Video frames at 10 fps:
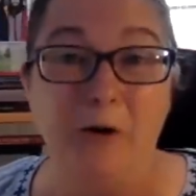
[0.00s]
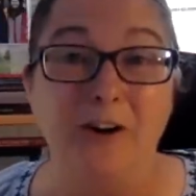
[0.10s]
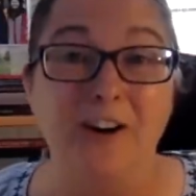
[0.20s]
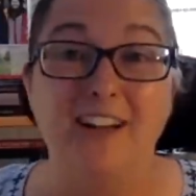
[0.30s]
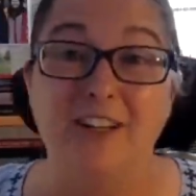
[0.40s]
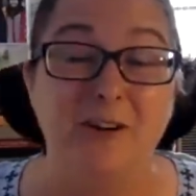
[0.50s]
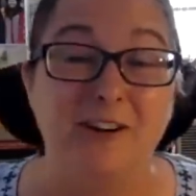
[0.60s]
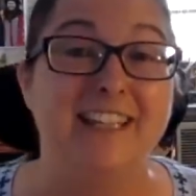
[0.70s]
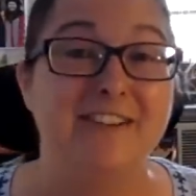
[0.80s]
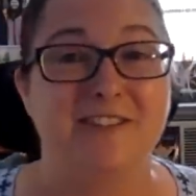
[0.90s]
or who are
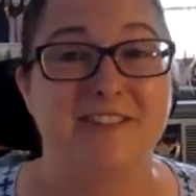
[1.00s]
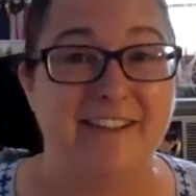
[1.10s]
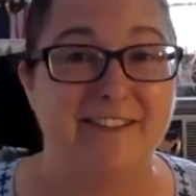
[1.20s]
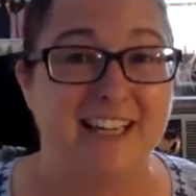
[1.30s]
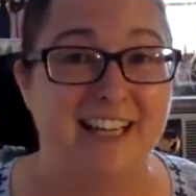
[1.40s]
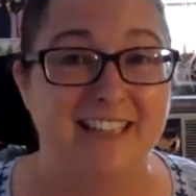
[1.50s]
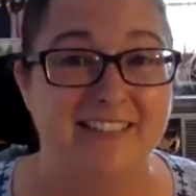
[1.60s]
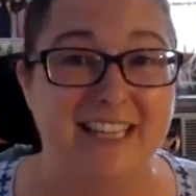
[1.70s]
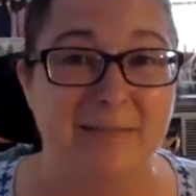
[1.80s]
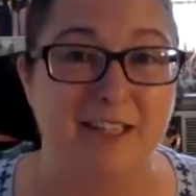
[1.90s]
in North Africa
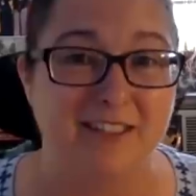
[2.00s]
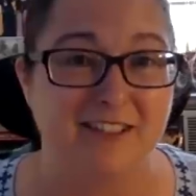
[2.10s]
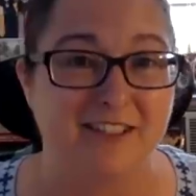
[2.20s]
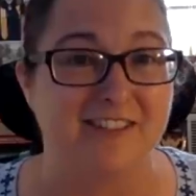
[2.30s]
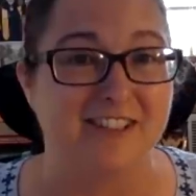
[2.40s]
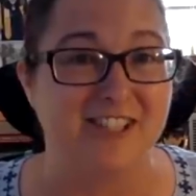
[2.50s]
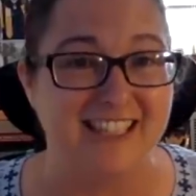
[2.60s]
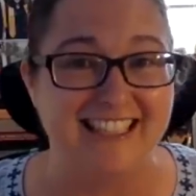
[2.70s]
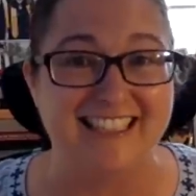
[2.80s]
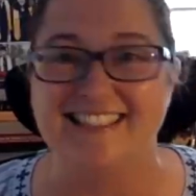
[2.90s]
living amongst the
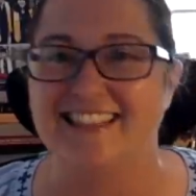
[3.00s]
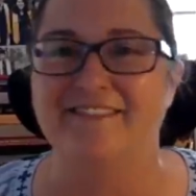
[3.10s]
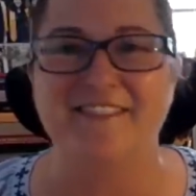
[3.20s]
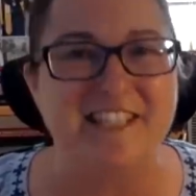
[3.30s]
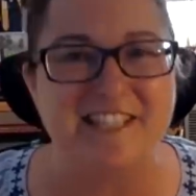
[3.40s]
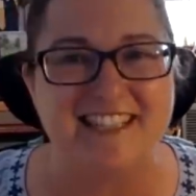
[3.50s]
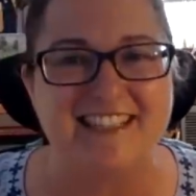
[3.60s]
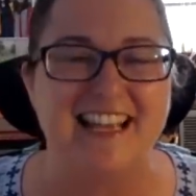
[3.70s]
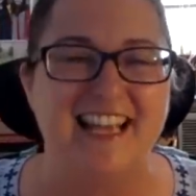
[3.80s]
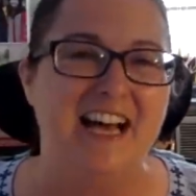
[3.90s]
Carthaginians and the Phoenicians,